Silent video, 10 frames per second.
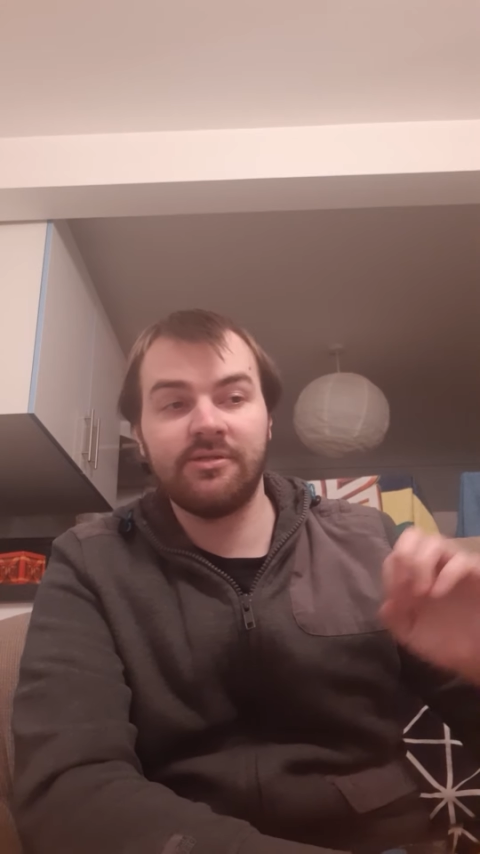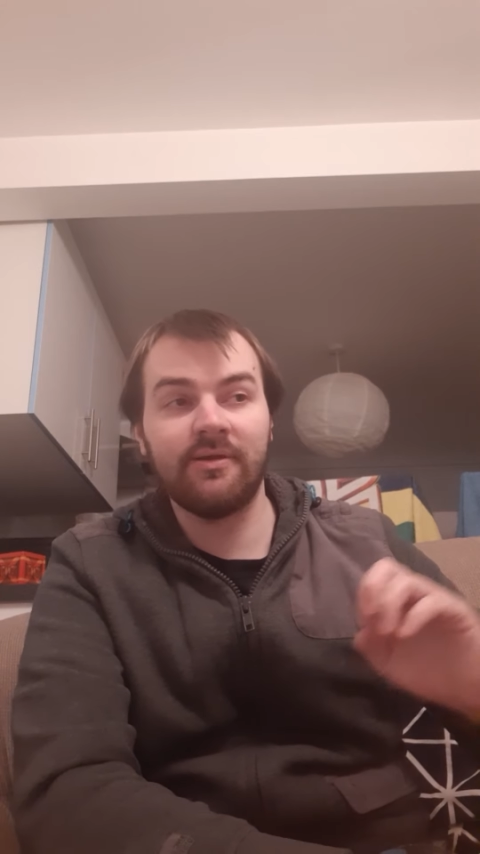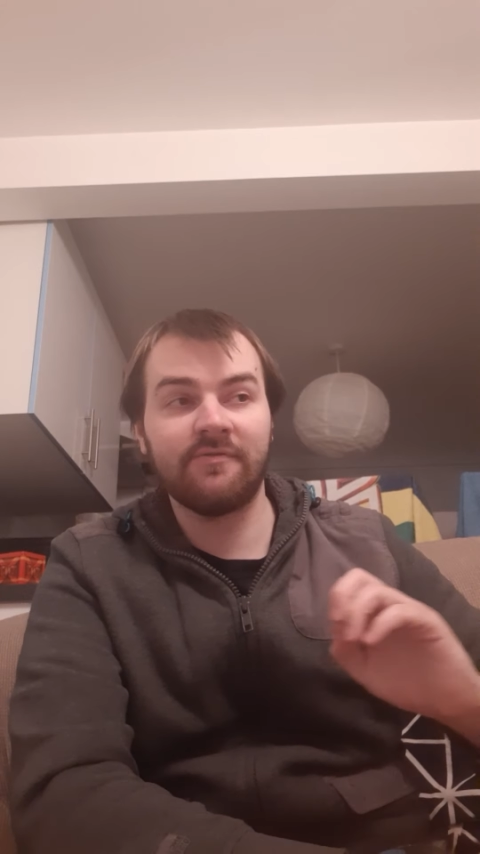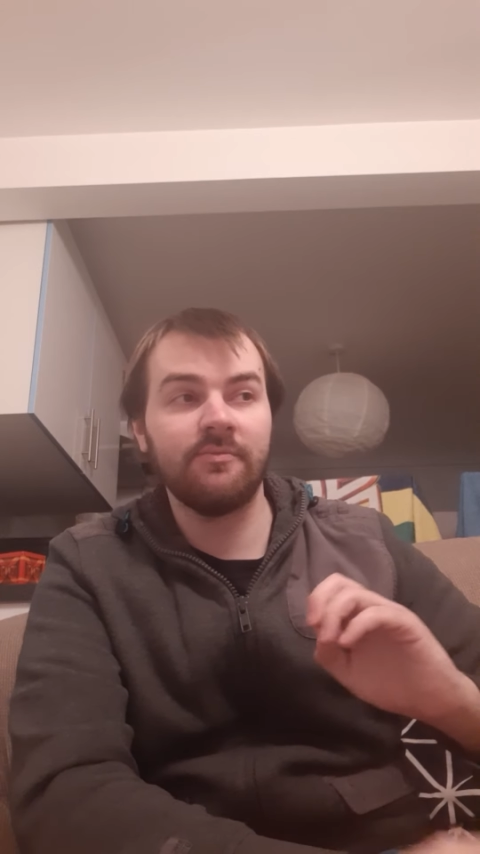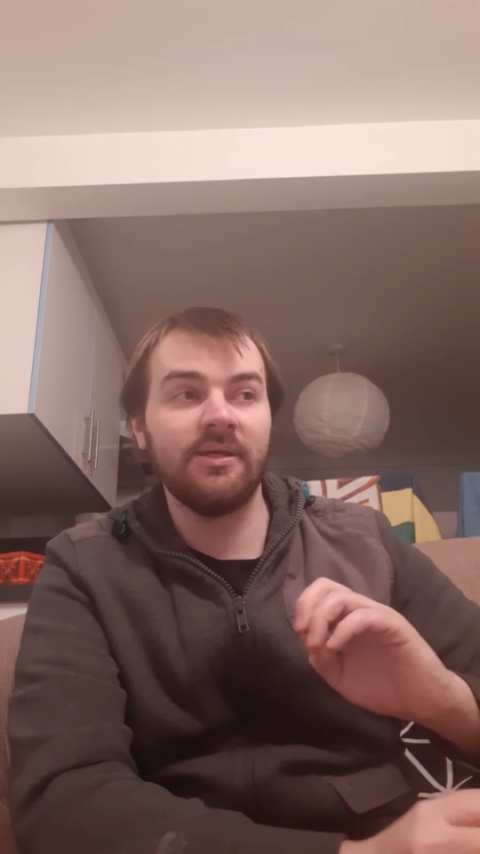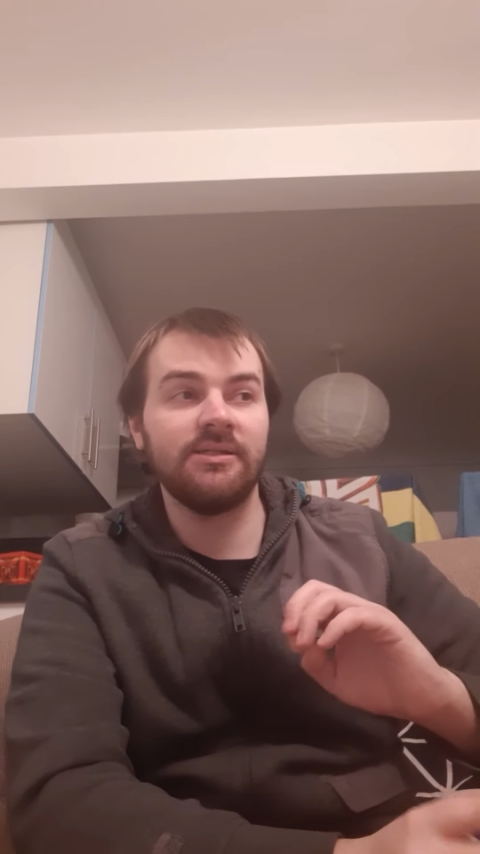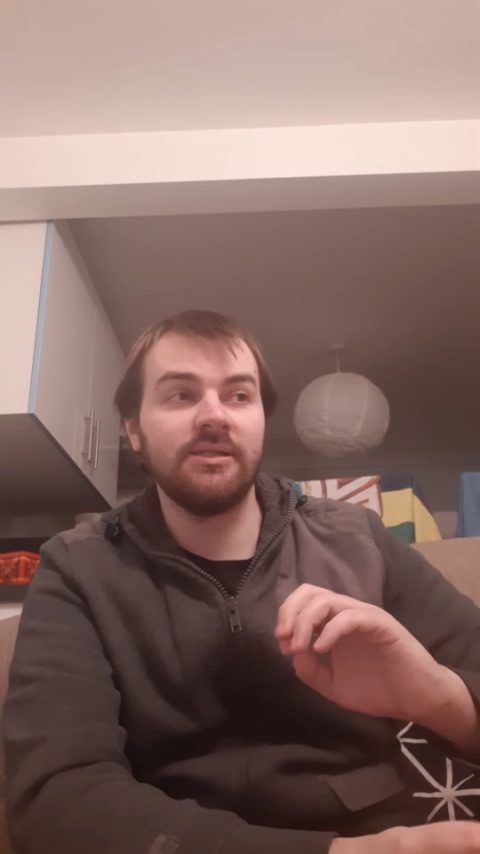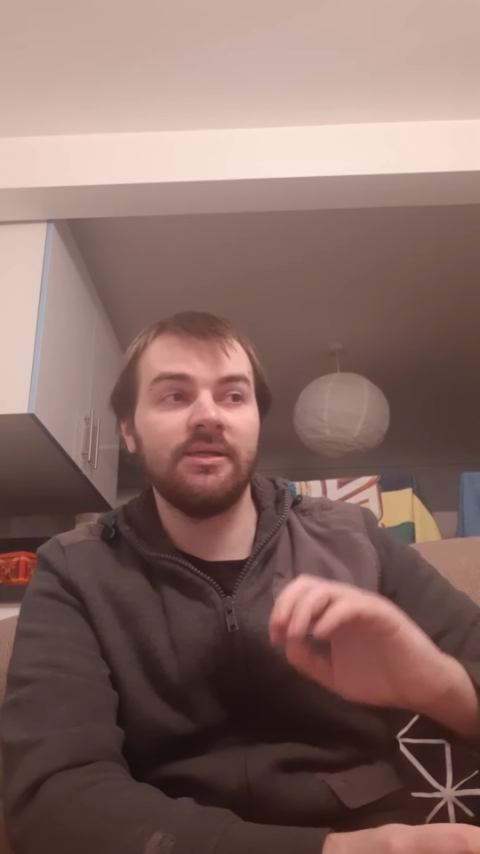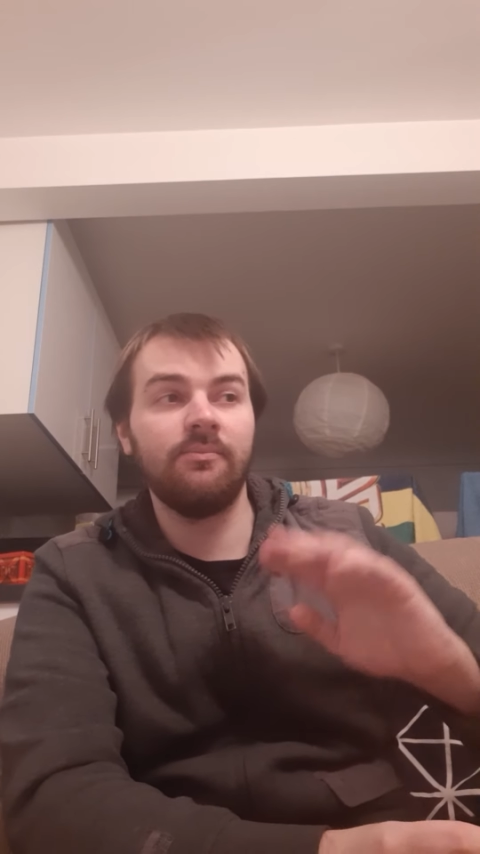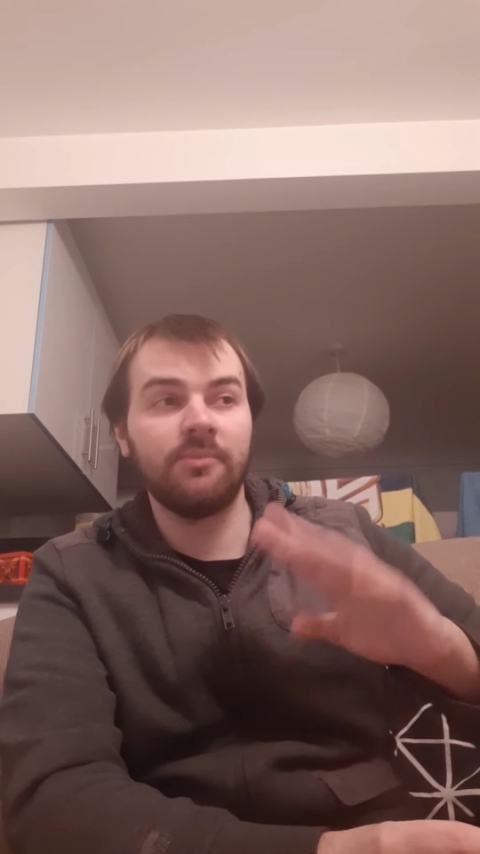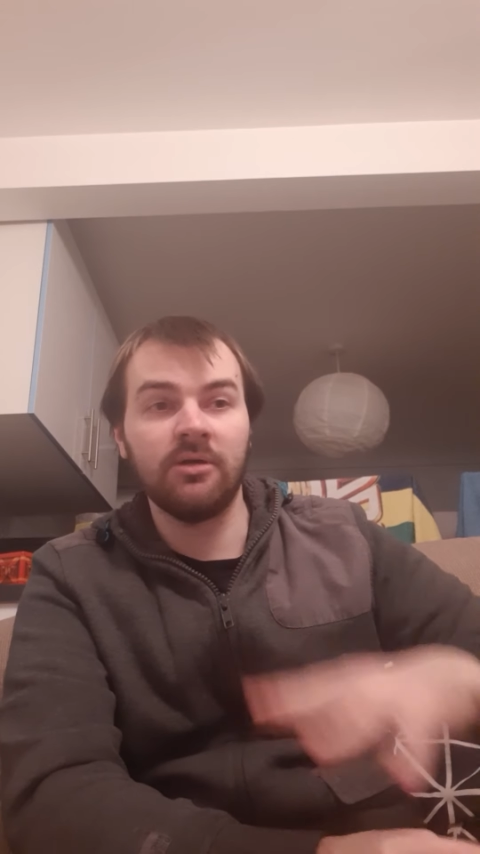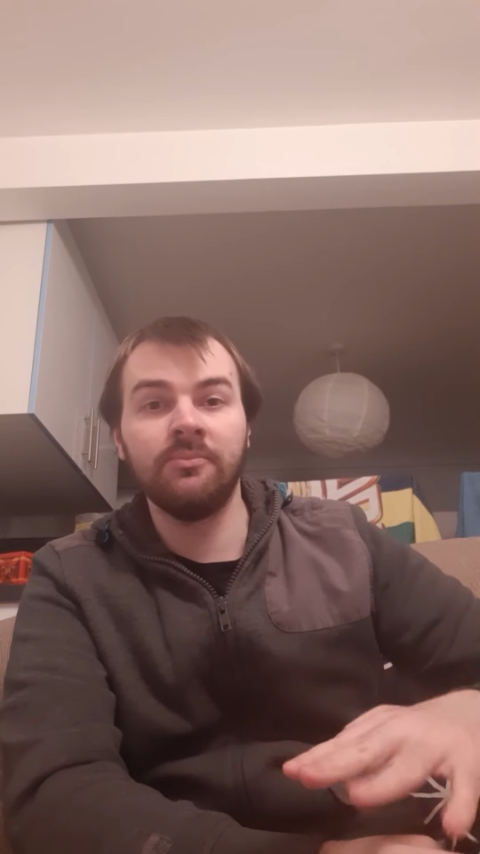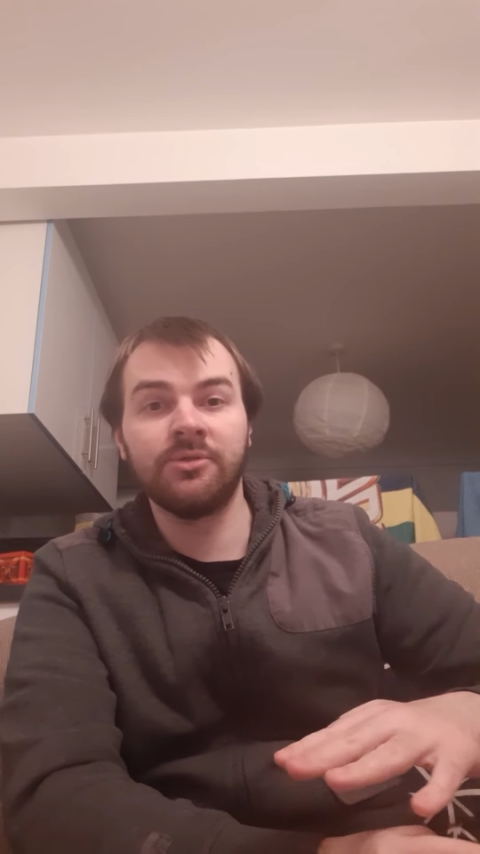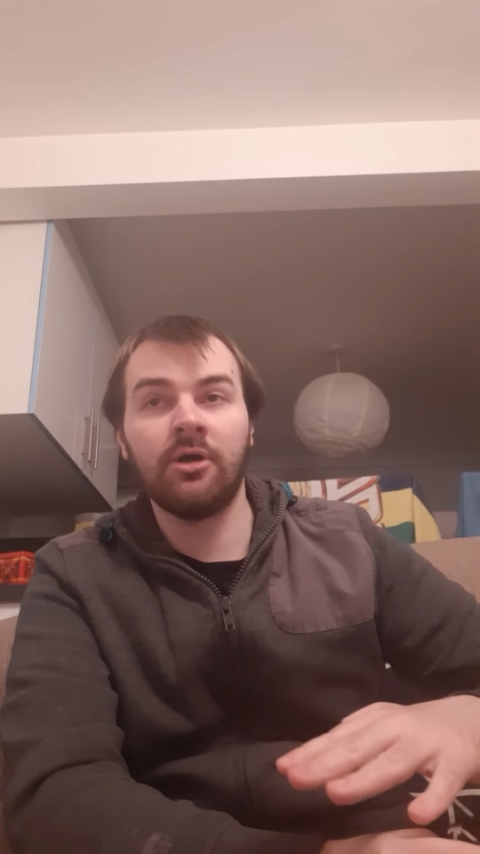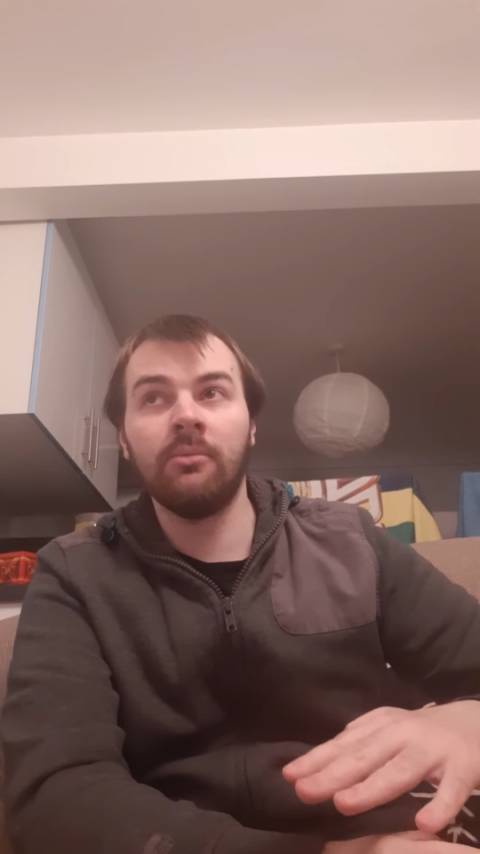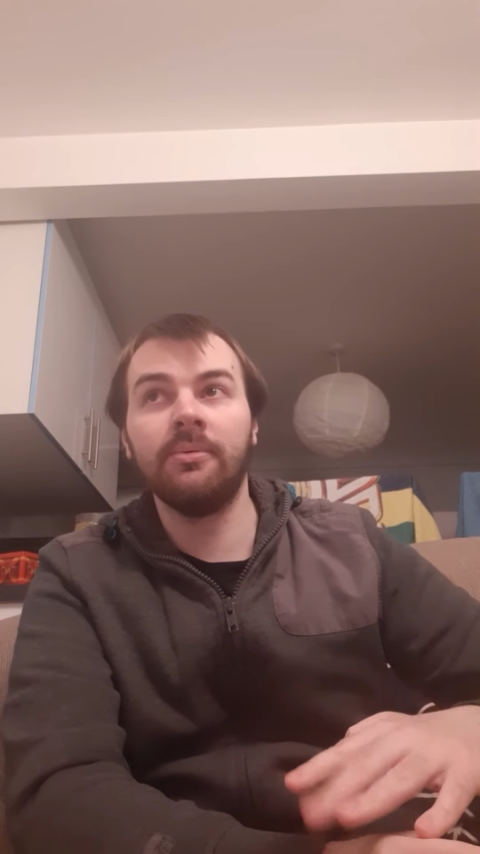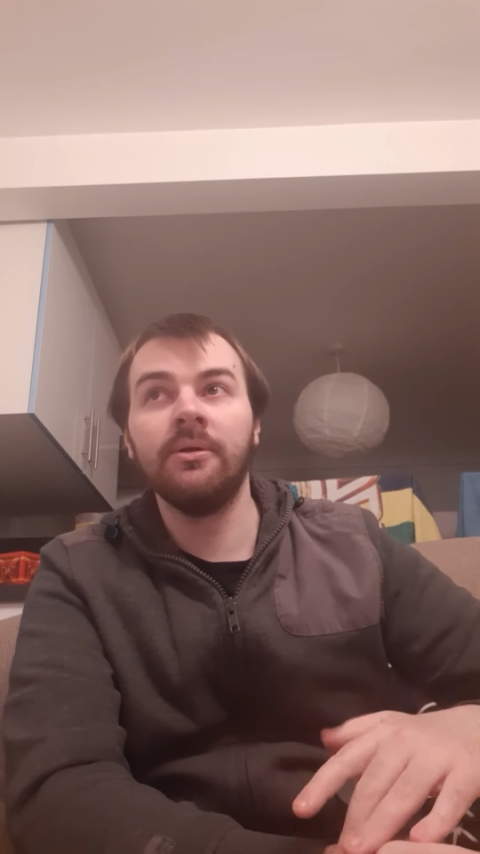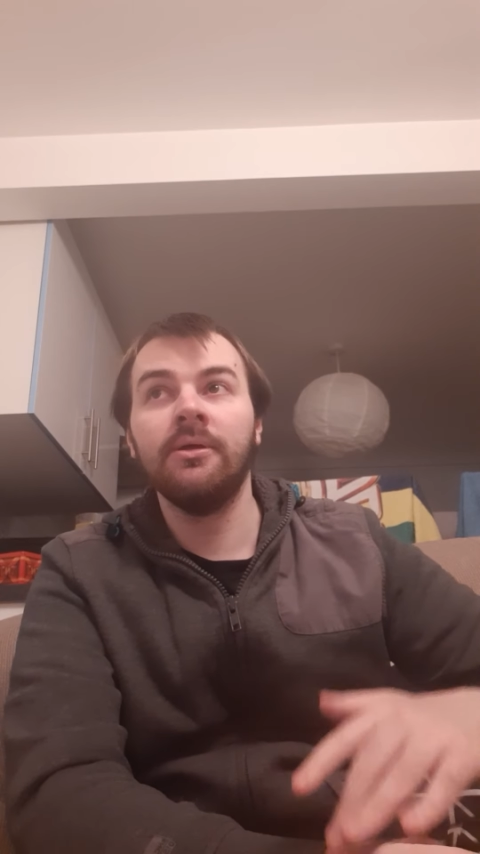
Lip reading: you have to basically come top